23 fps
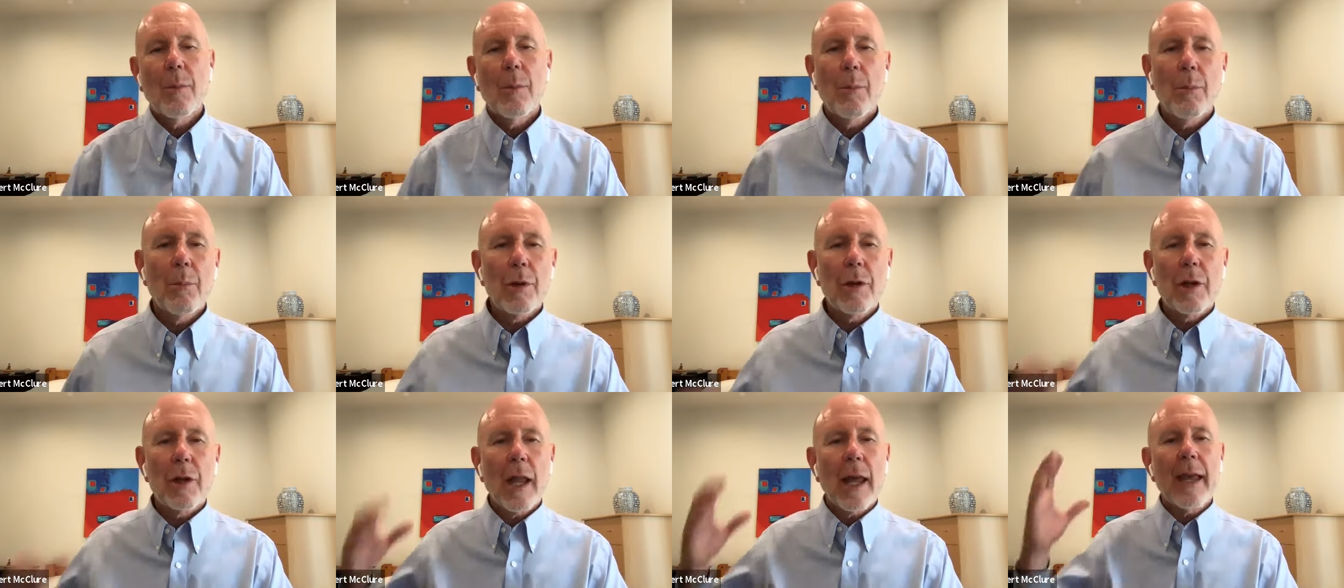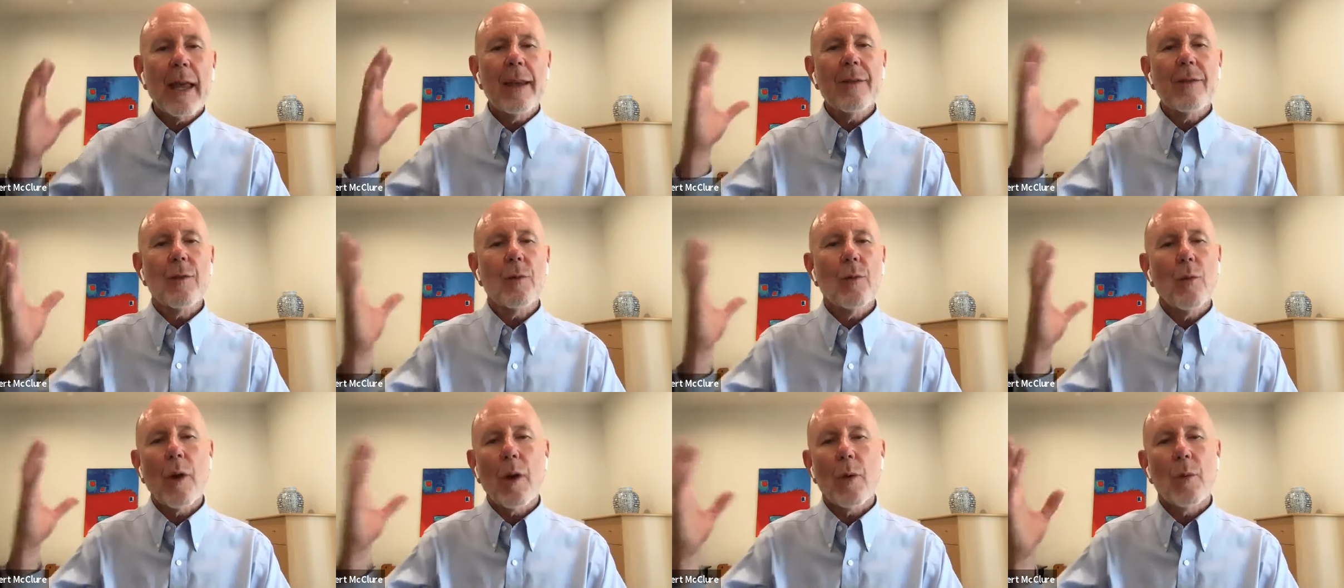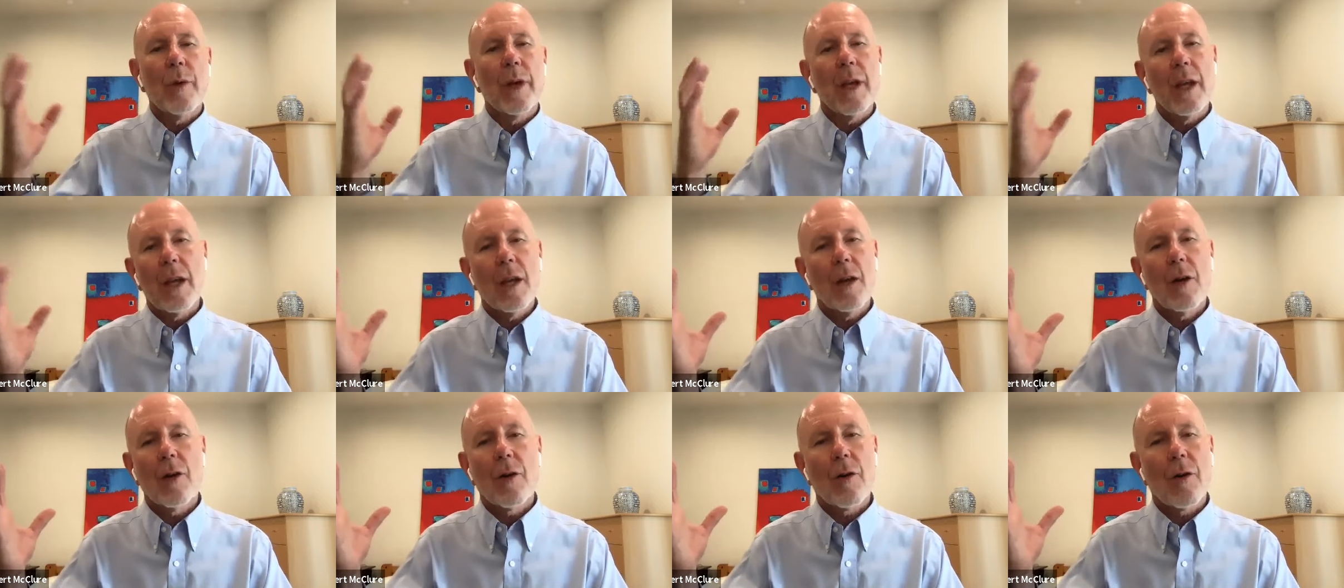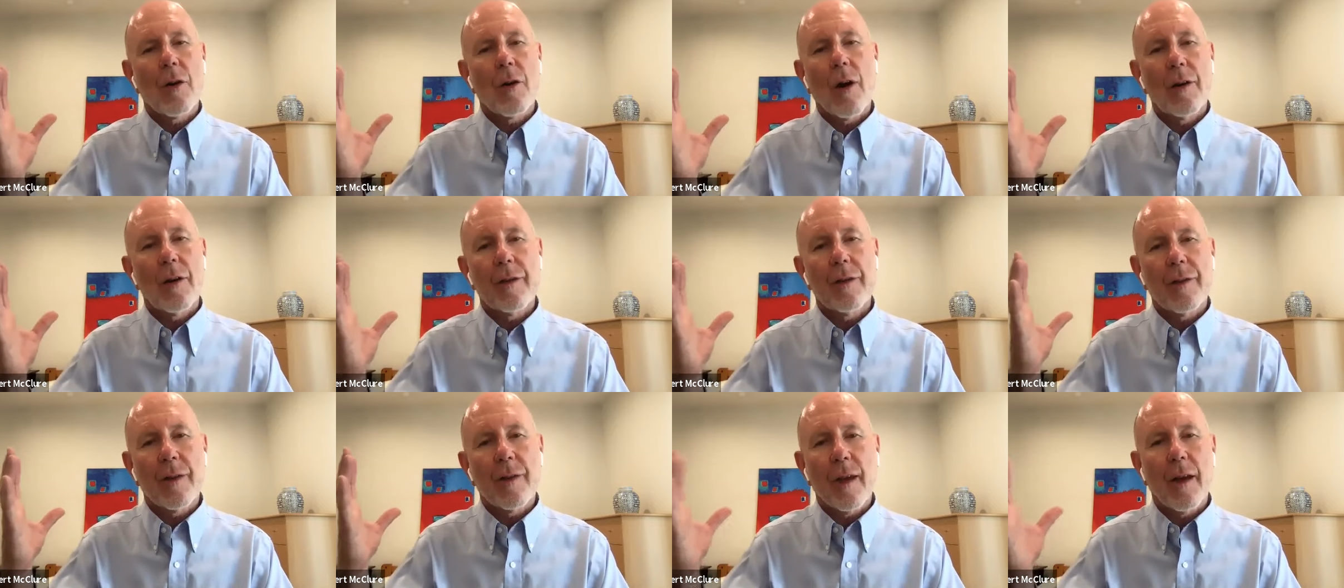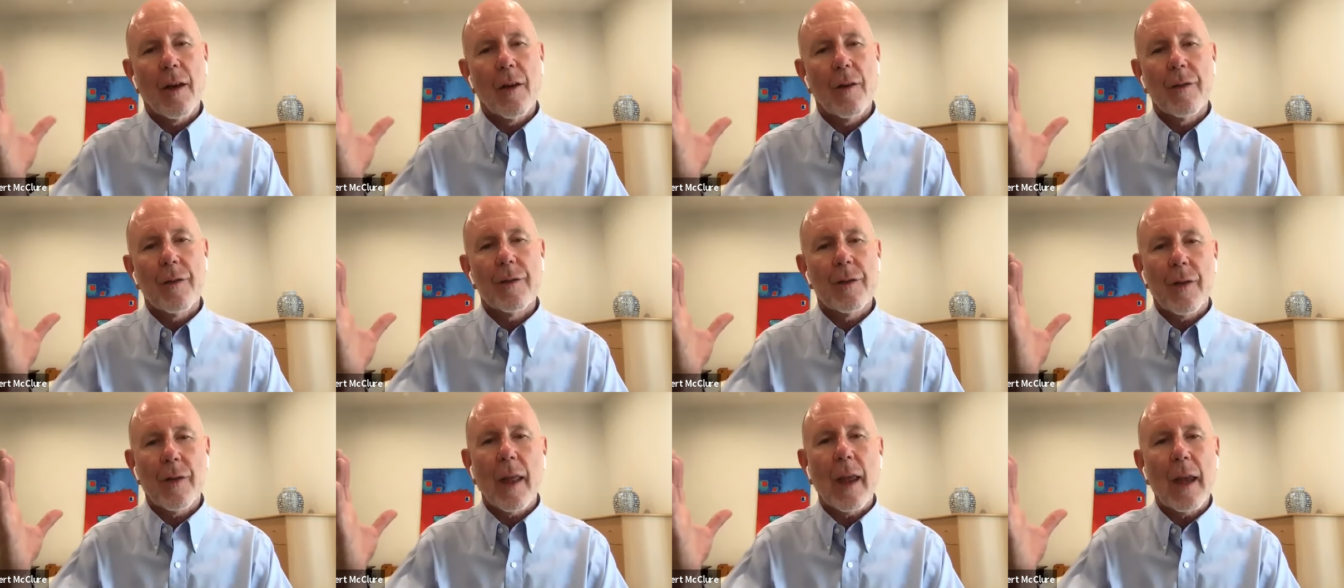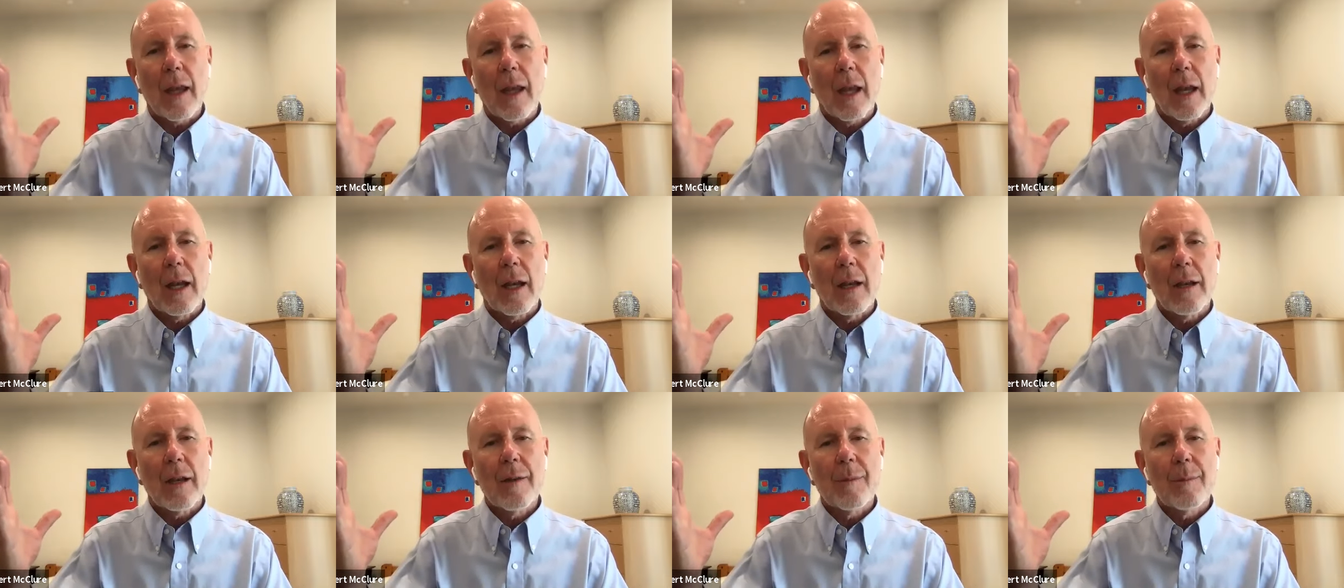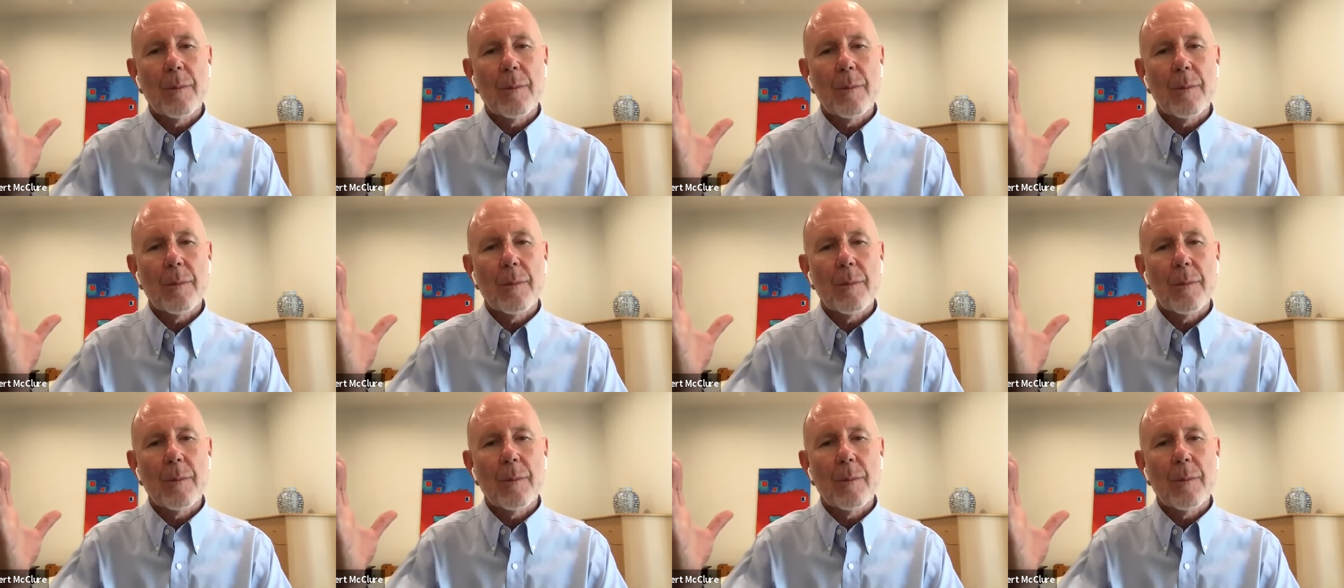place where we hear ourselves thinking,